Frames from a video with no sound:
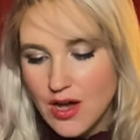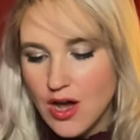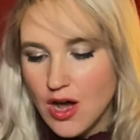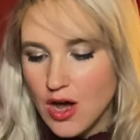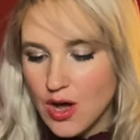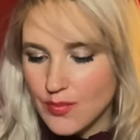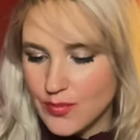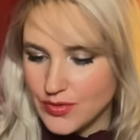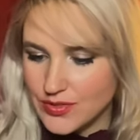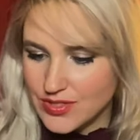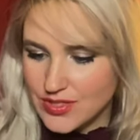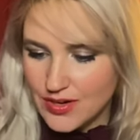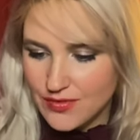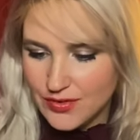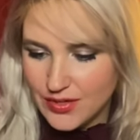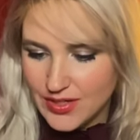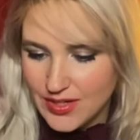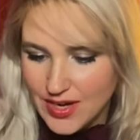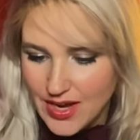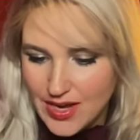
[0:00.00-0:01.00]
Almost
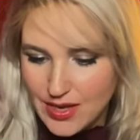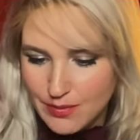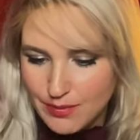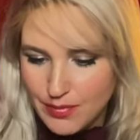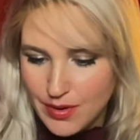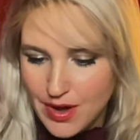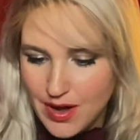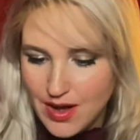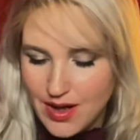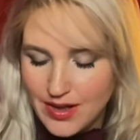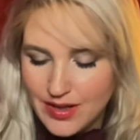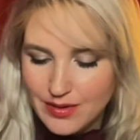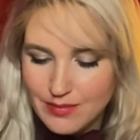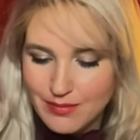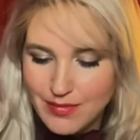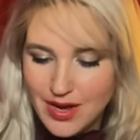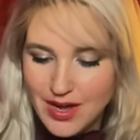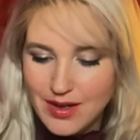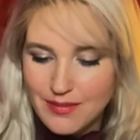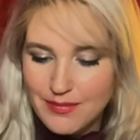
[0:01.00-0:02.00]
every night Pa and
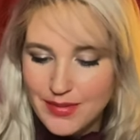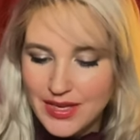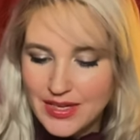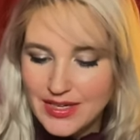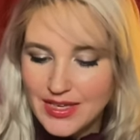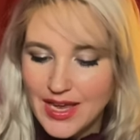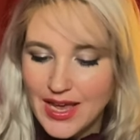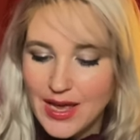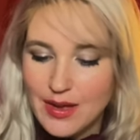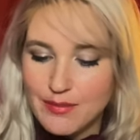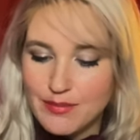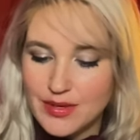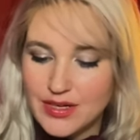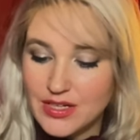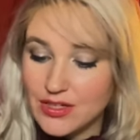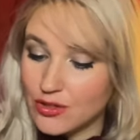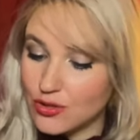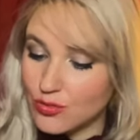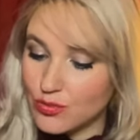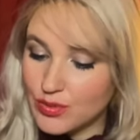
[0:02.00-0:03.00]
Ma made camp in a
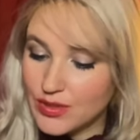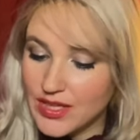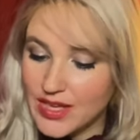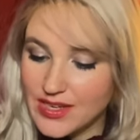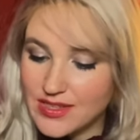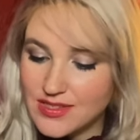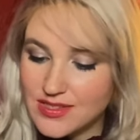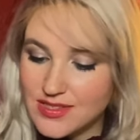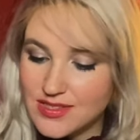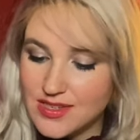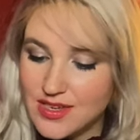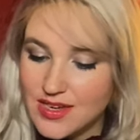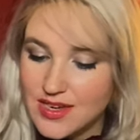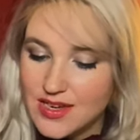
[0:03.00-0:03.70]
new place.